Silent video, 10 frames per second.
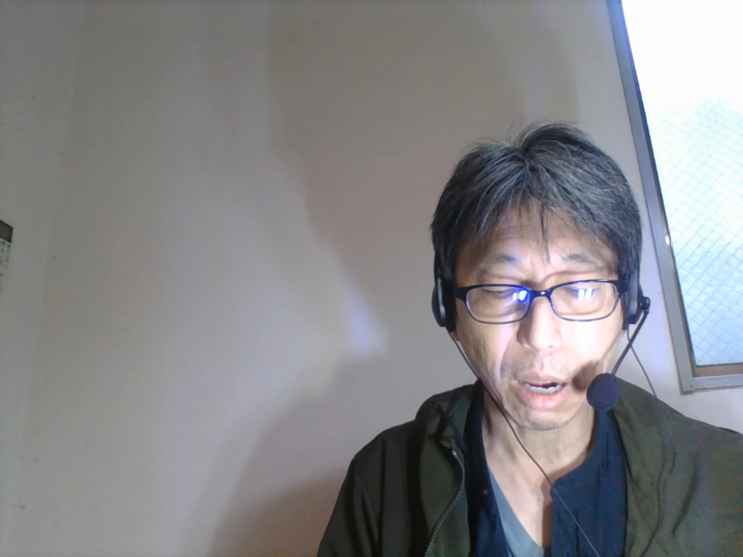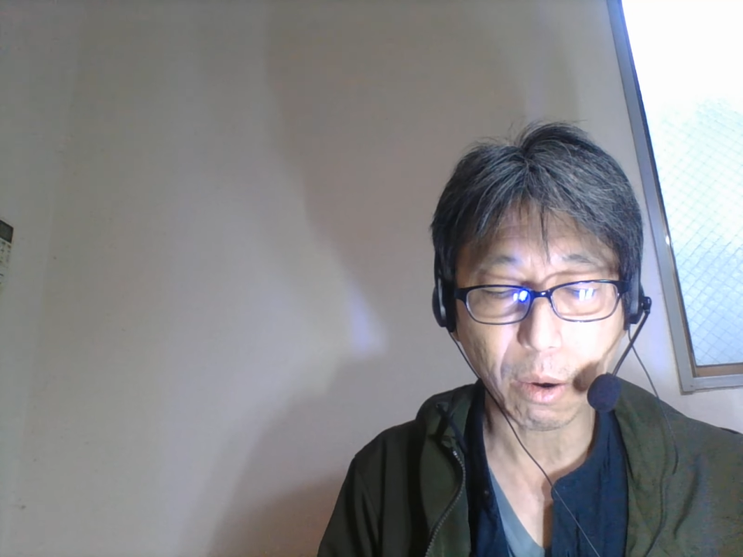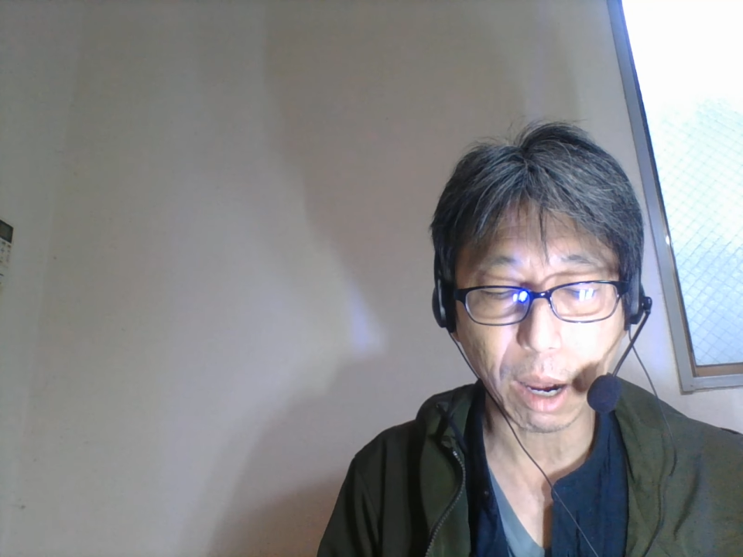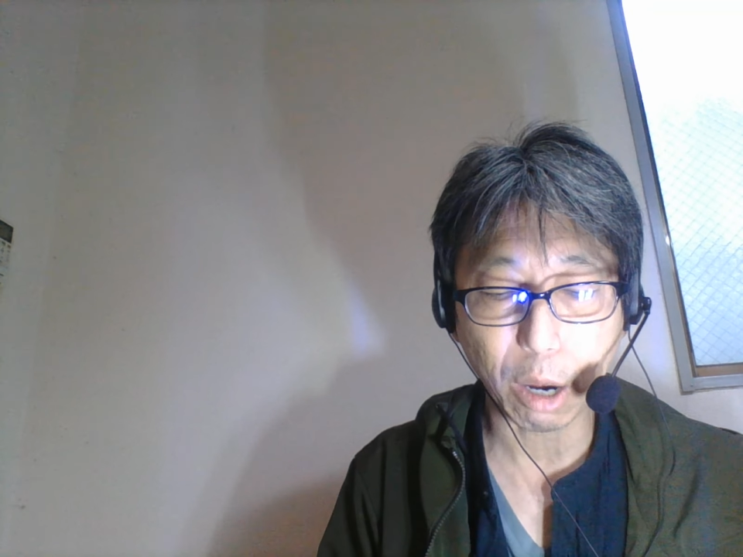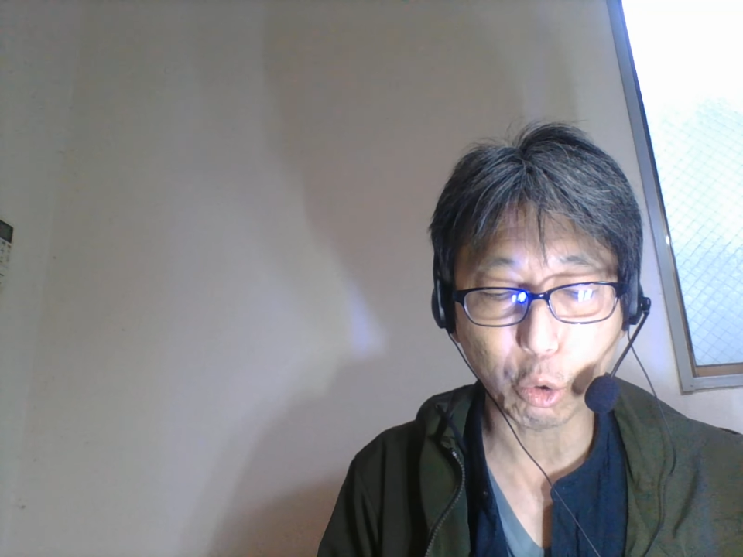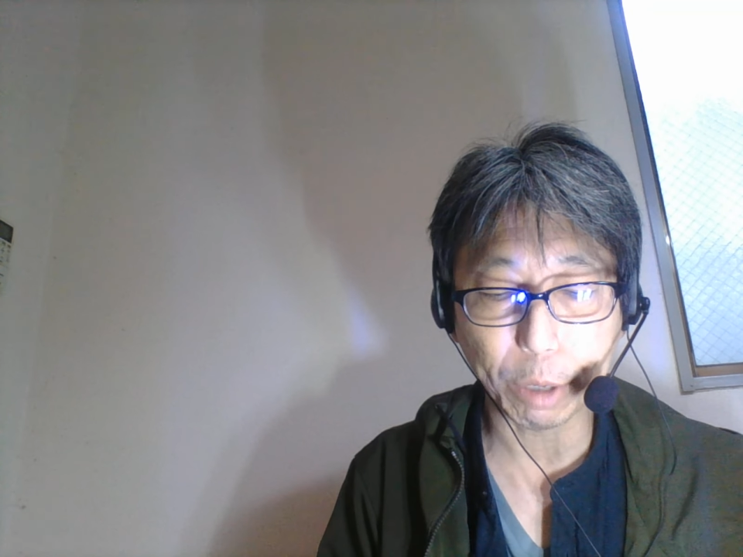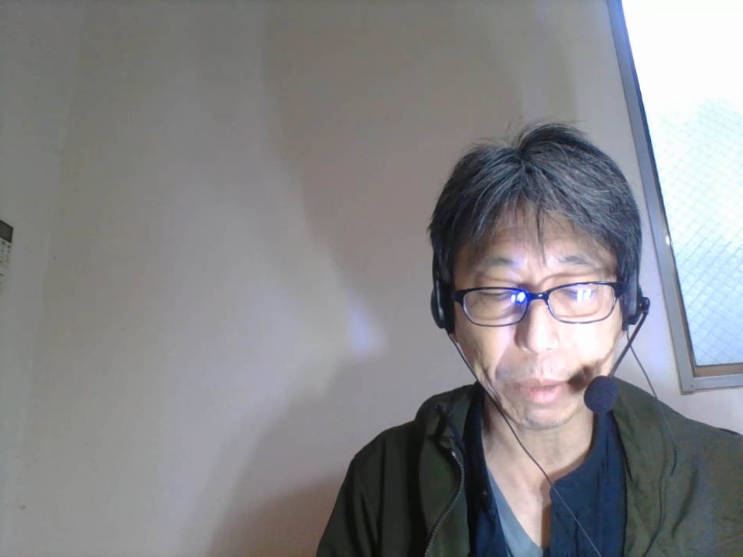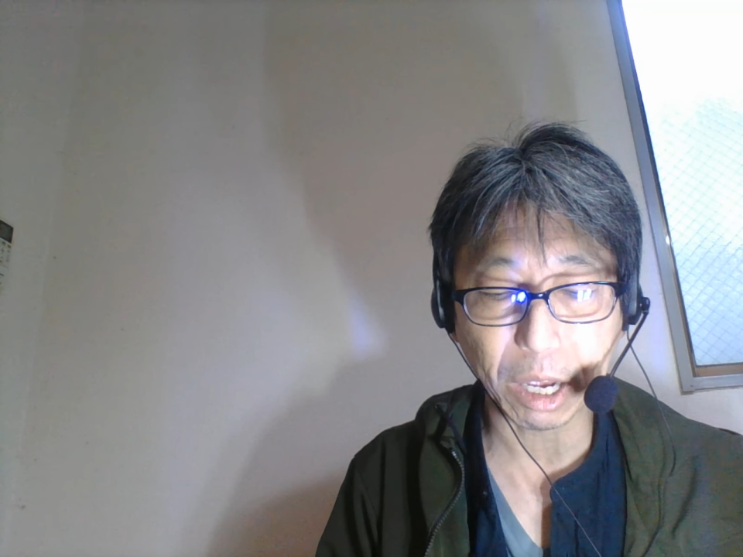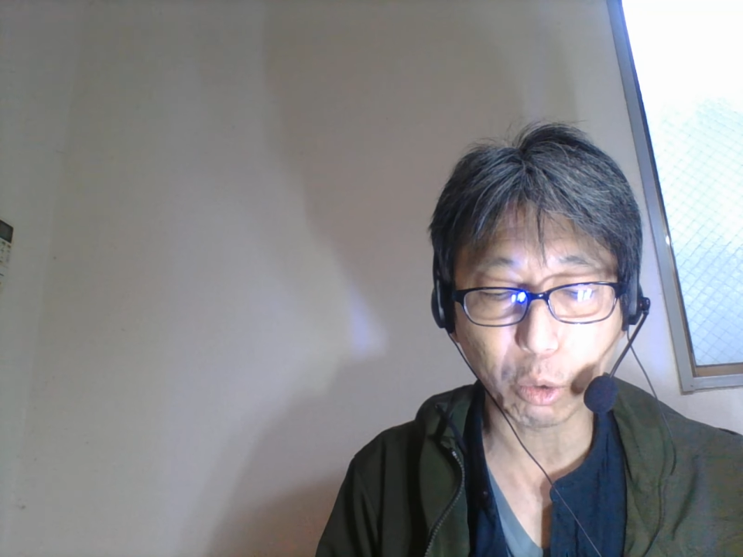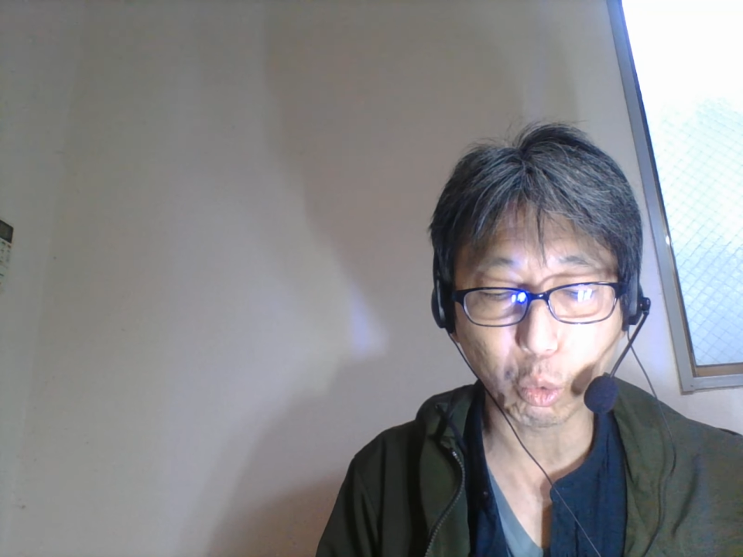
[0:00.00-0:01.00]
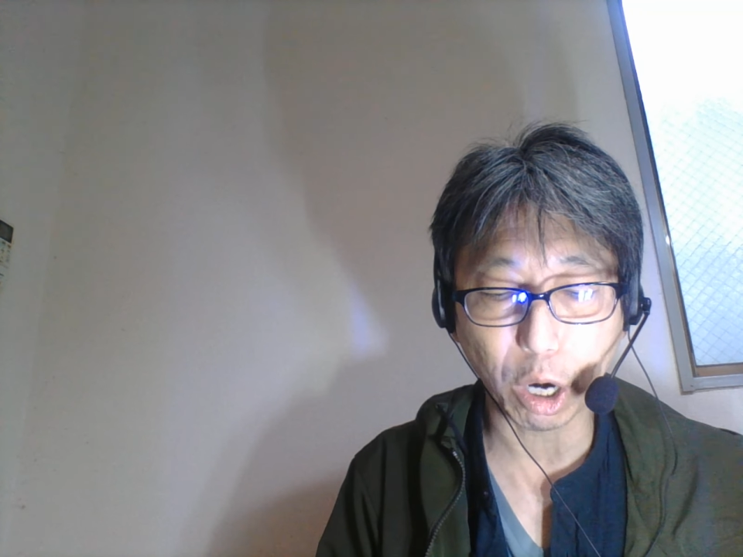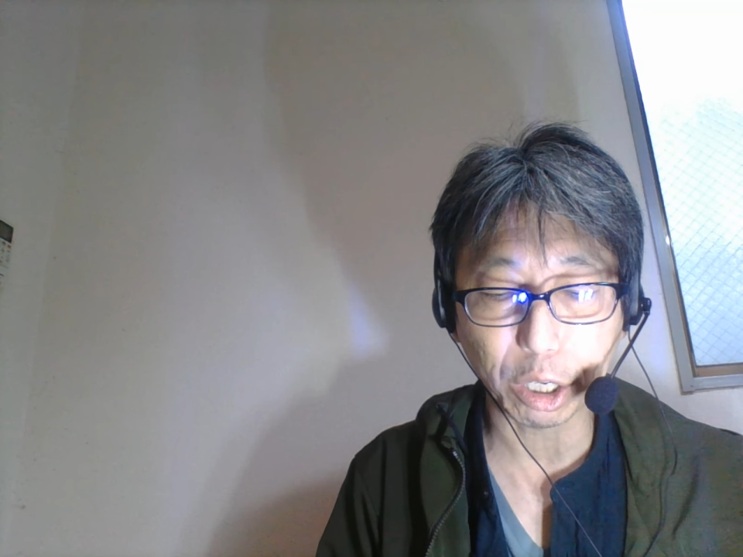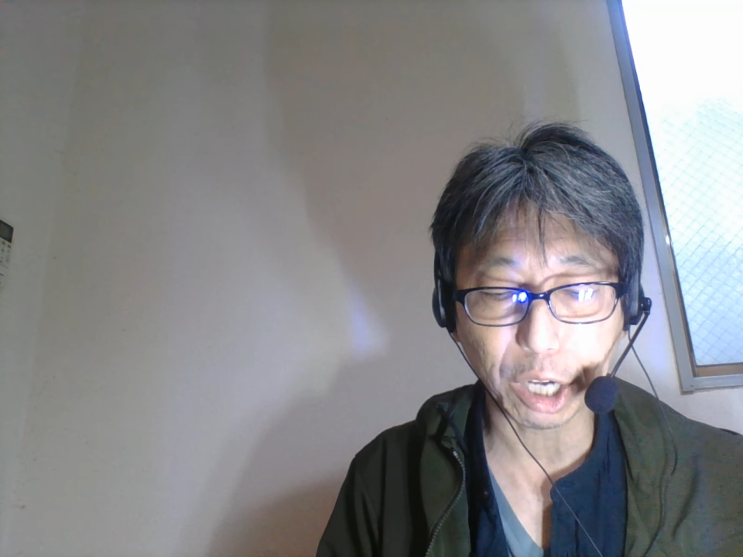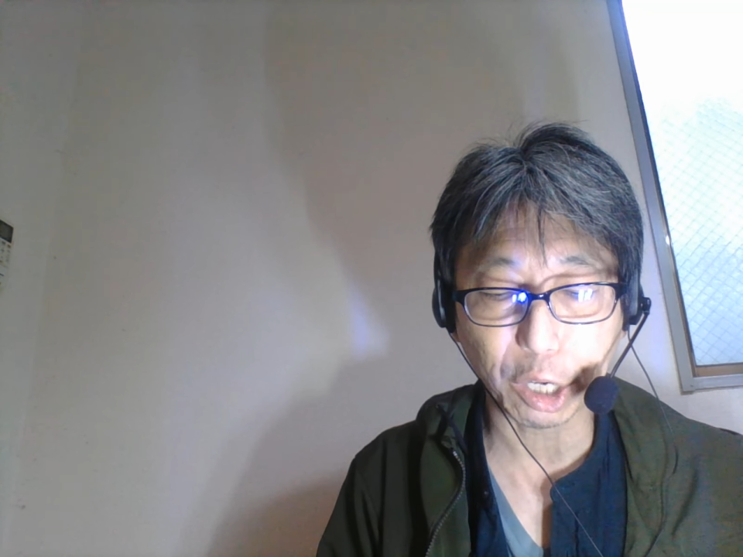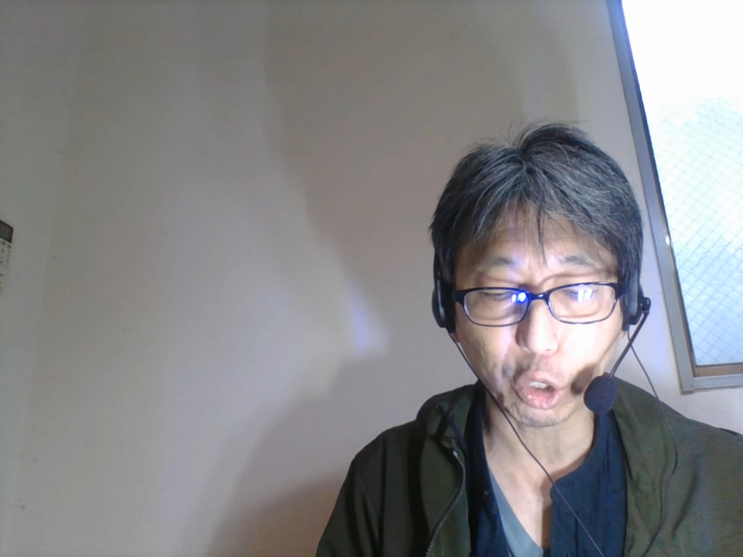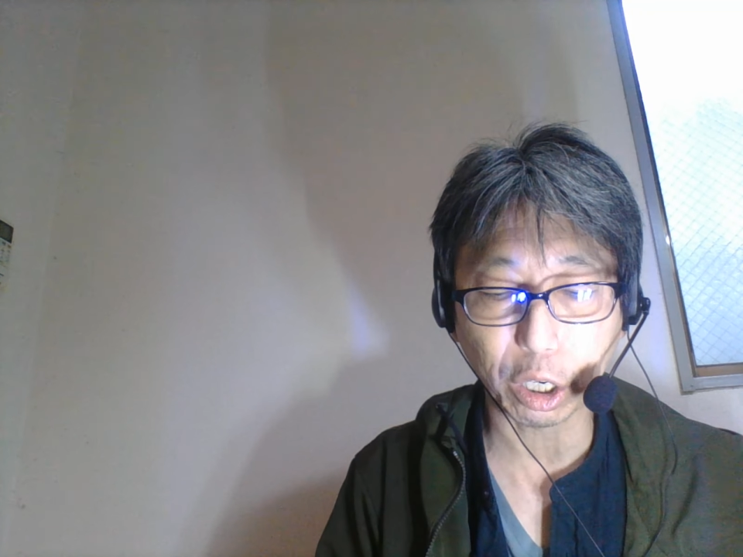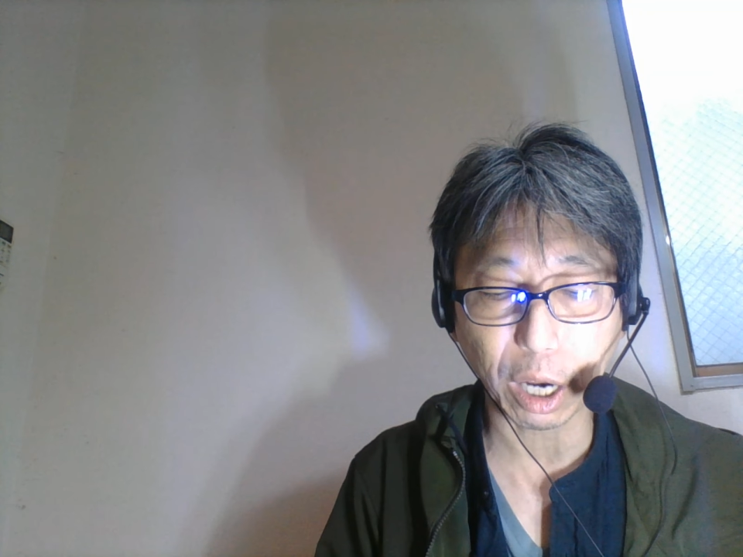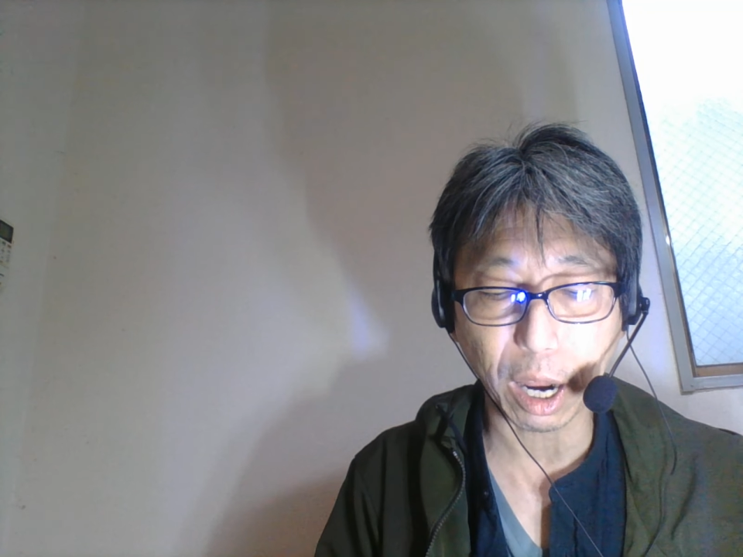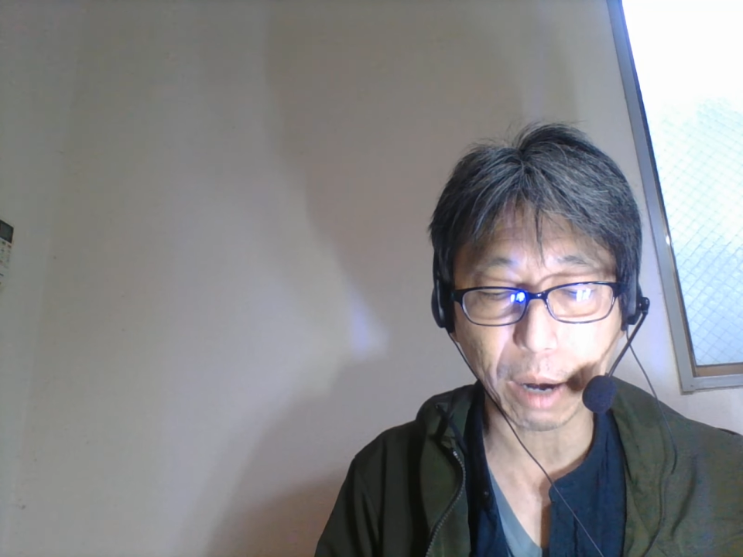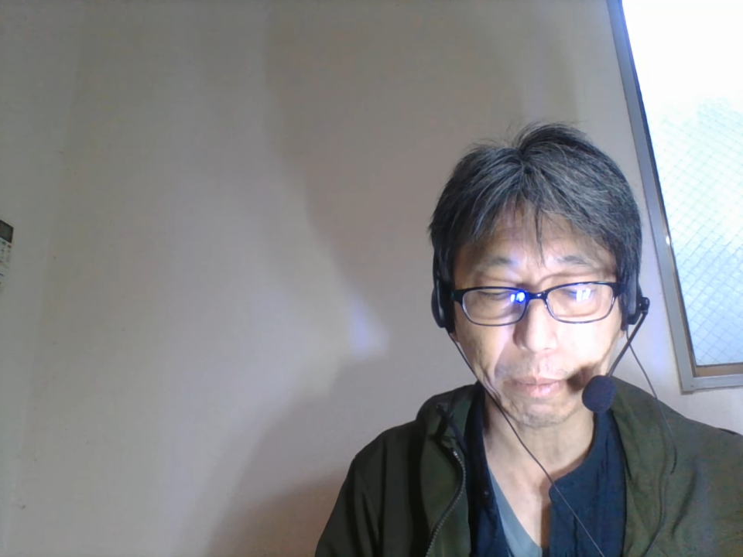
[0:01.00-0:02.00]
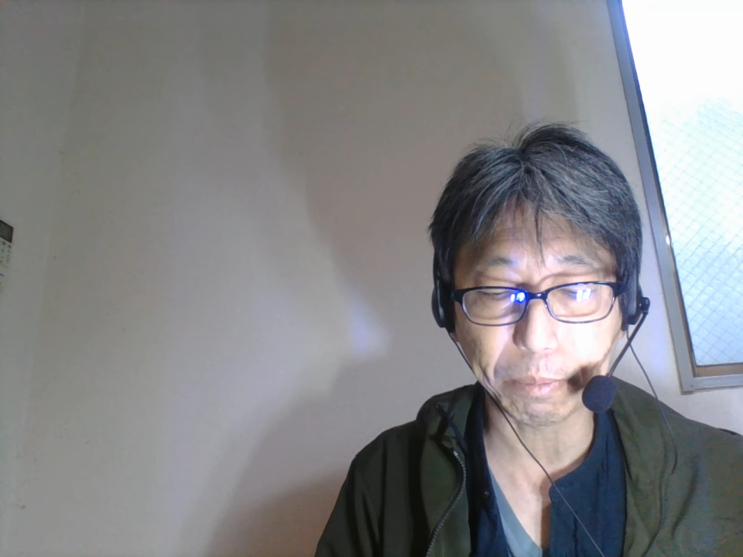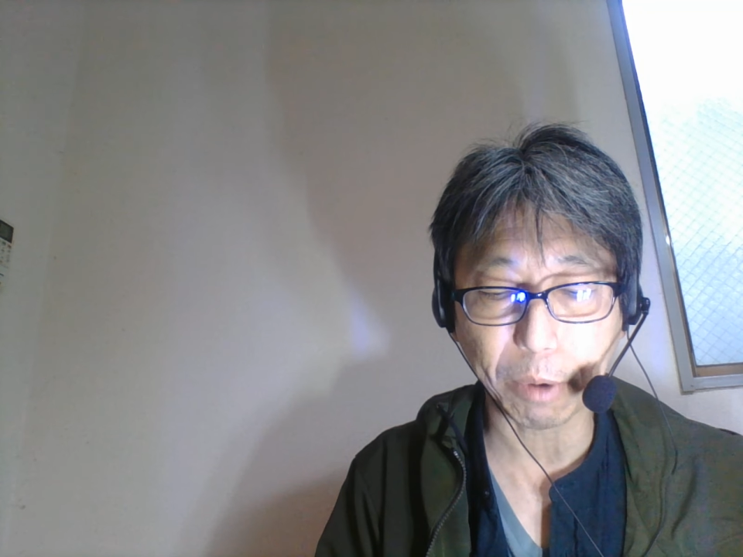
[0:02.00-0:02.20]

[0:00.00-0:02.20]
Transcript: Our women wanted to help